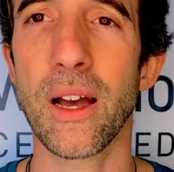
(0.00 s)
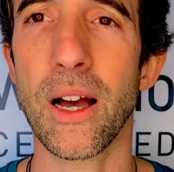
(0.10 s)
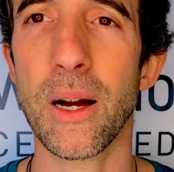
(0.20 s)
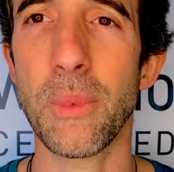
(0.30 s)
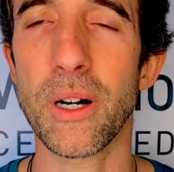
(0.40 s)

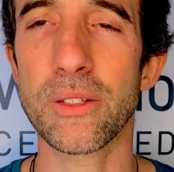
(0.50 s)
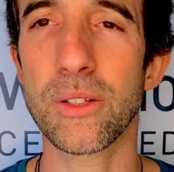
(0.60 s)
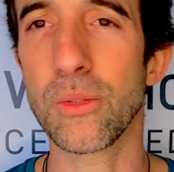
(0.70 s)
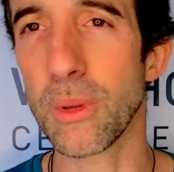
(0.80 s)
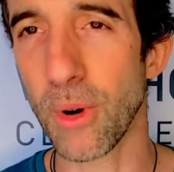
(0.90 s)
about the
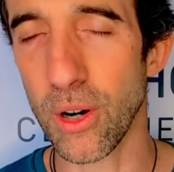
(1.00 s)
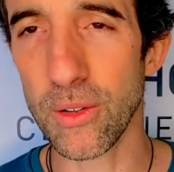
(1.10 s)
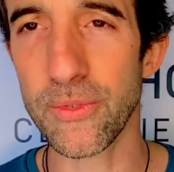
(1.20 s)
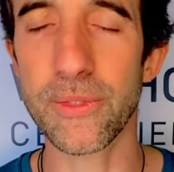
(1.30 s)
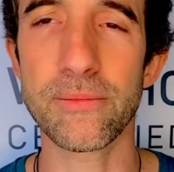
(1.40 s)
Wim
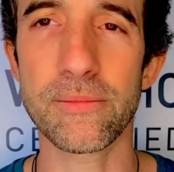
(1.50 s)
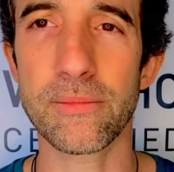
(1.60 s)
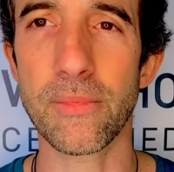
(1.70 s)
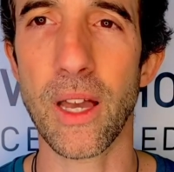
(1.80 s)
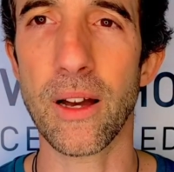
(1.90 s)
Hof
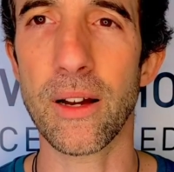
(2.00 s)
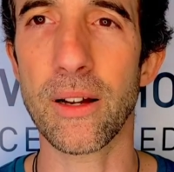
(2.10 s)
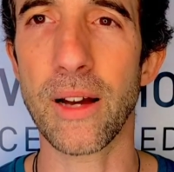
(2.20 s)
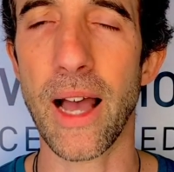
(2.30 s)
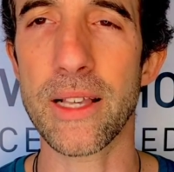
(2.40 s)

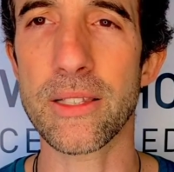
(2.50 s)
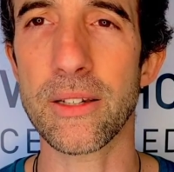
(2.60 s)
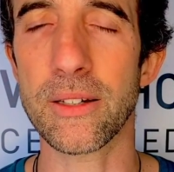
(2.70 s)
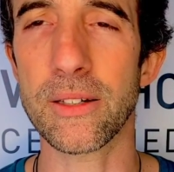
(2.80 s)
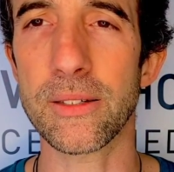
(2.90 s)
as
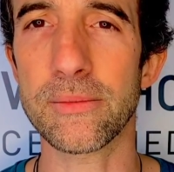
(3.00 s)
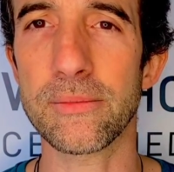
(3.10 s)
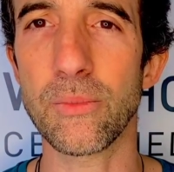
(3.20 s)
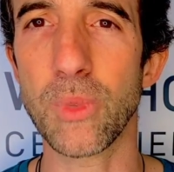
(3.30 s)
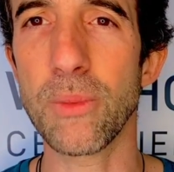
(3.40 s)
a
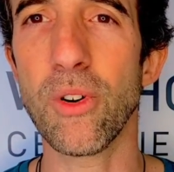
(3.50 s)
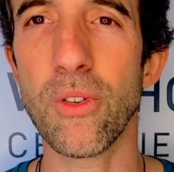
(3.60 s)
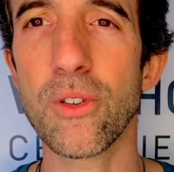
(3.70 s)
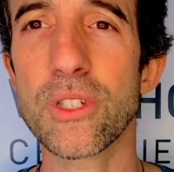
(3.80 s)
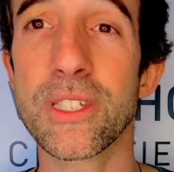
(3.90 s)
Wim
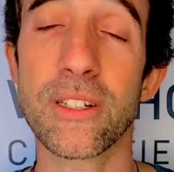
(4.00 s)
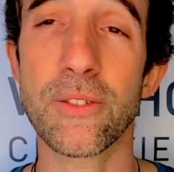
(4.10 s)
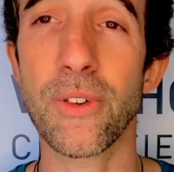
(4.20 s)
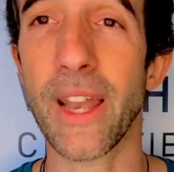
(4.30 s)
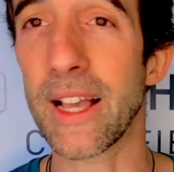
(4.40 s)
Hof
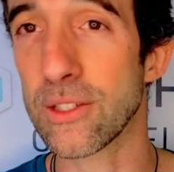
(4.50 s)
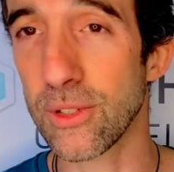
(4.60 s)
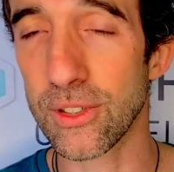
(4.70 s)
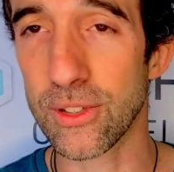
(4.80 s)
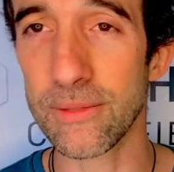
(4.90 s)
certified
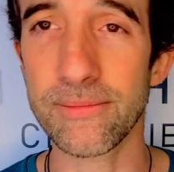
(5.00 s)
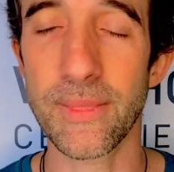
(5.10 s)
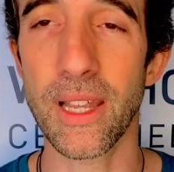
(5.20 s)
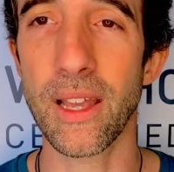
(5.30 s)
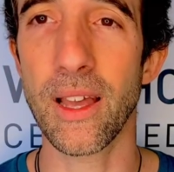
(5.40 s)
instructor,
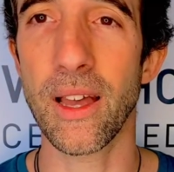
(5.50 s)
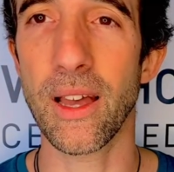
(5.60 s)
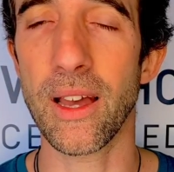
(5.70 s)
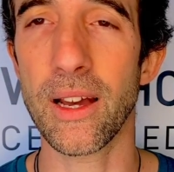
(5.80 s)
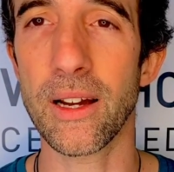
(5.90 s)

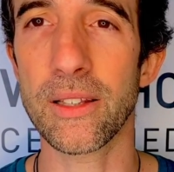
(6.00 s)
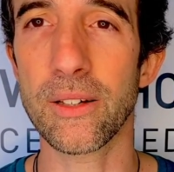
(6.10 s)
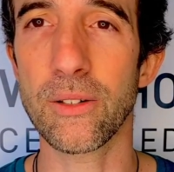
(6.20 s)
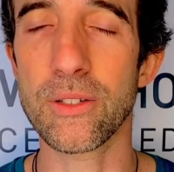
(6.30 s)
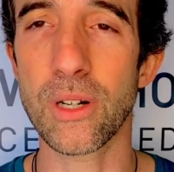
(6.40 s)
and
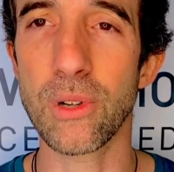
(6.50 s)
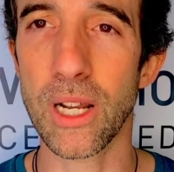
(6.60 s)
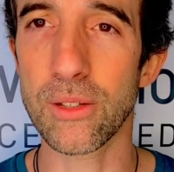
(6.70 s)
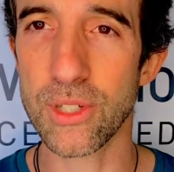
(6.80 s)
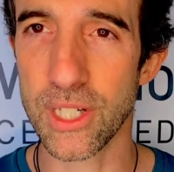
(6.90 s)
also would
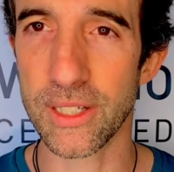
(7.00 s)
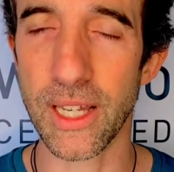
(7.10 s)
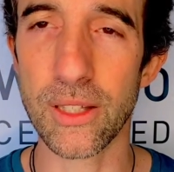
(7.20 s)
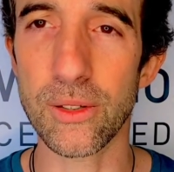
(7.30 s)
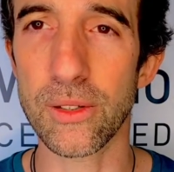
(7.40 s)
like to share
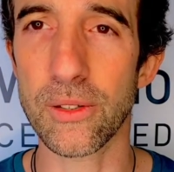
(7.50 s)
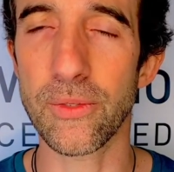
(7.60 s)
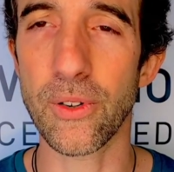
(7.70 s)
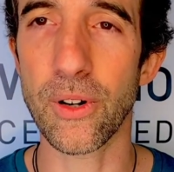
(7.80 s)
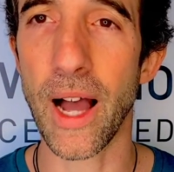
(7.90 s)
that
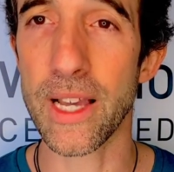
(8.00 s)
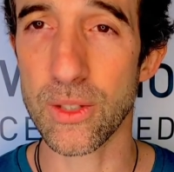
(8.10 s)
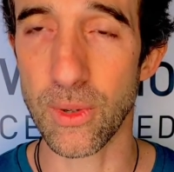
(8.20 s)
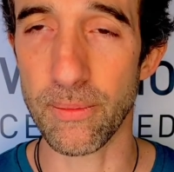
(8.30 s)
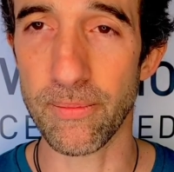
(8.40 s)
for ice
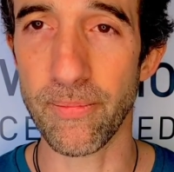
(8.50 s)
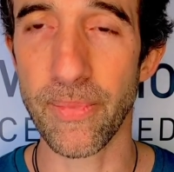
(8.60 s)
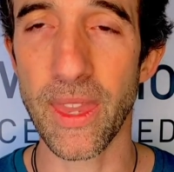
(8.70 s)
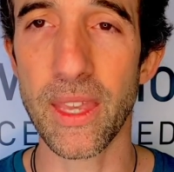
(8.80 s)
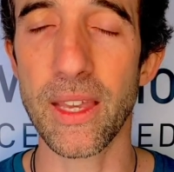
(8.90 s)
swim.
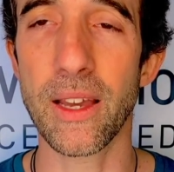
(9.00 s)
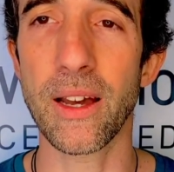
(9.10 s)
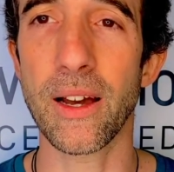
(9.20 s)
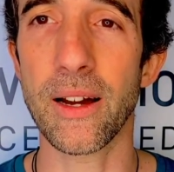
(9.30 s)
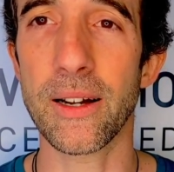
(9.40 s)

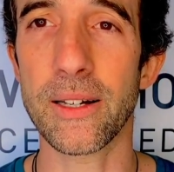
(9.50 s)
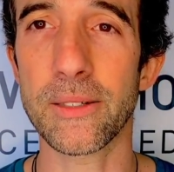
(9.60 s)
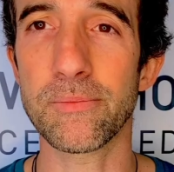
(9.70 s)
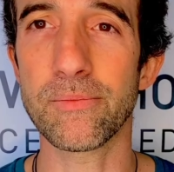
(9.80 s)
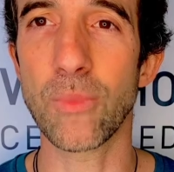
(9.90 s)

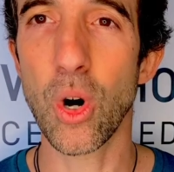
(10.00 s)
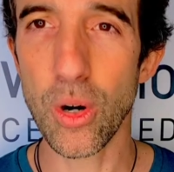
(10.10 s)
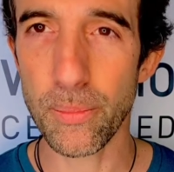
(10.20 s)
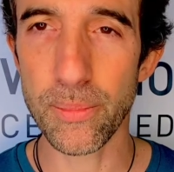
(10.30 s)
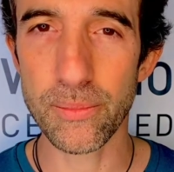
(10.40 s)

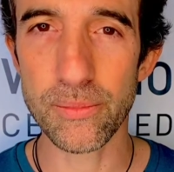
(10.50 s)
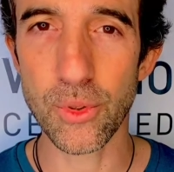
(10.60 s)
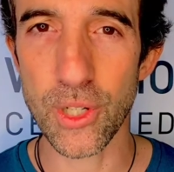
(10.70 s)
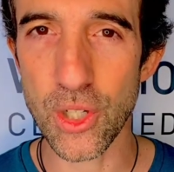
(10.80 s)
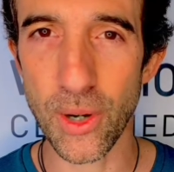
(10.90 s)
Hope
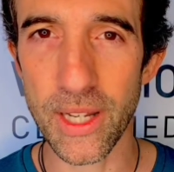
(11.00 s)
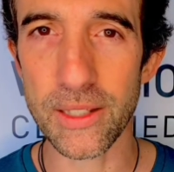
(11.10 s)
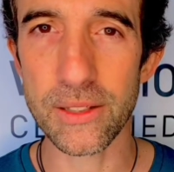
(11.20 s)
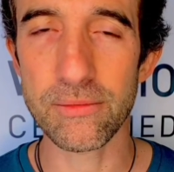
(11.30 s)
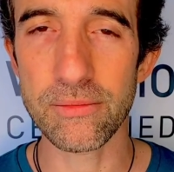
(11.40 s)
you enjoyed
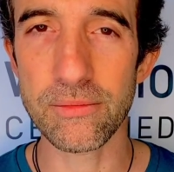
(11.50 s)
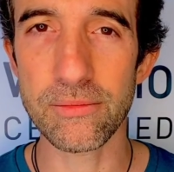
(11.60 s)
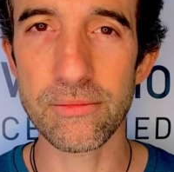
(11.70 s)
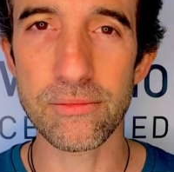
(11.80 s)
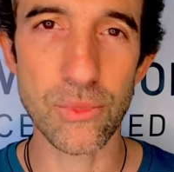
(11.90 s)
it,
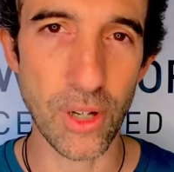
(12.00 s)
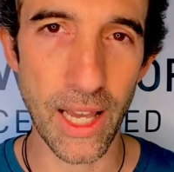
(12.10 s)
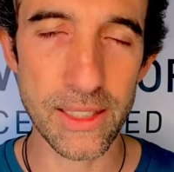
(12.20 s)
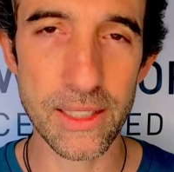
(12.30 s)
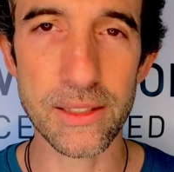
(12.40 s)
you
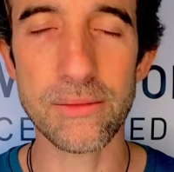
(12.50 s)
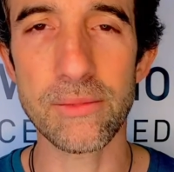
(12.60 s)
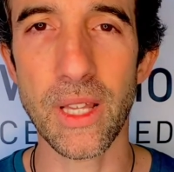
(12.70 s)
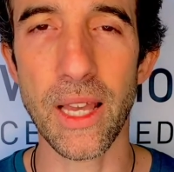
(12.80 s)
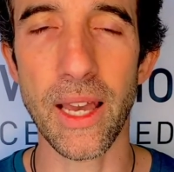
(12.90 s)
liked it,
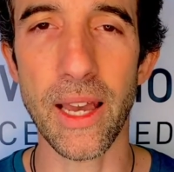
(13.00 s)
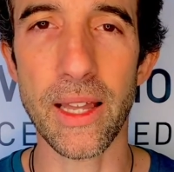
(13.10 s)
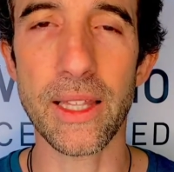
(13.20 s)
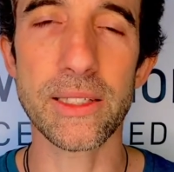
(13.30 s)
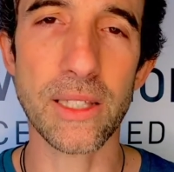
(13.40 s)

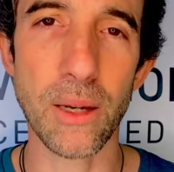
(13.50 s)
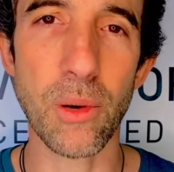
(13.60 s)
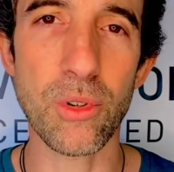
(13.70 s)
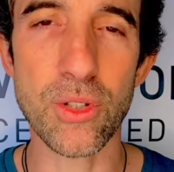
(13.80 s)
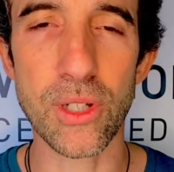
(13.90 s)
and next time I
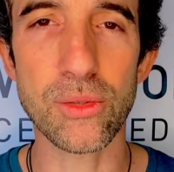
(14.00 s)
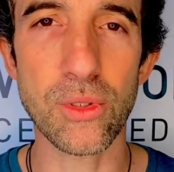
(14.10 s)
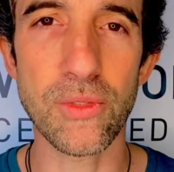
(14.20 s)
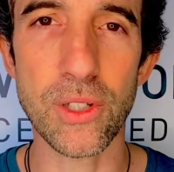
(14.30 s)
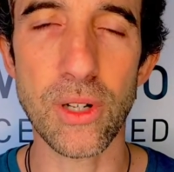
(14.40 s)
will try to do
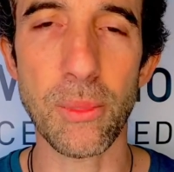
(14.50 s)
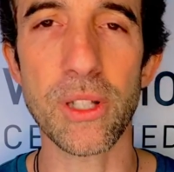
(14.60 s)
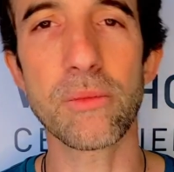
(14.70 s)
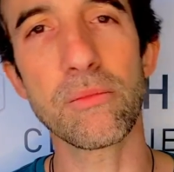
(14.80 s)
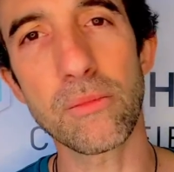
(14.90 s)
a video
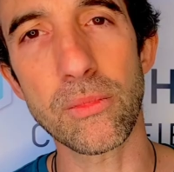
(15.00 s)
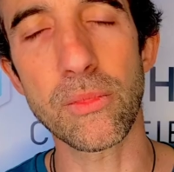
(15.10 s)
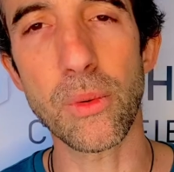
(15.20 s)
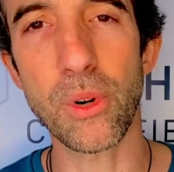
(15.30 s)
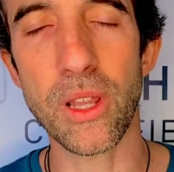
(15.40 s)
about
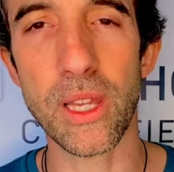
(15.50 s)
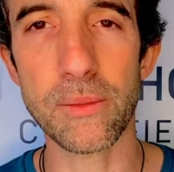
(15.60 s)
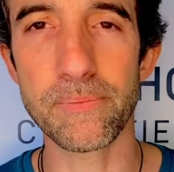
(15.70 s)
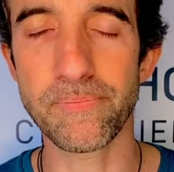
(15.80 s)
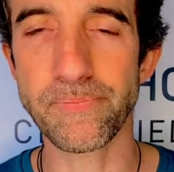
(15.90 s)
the breathing.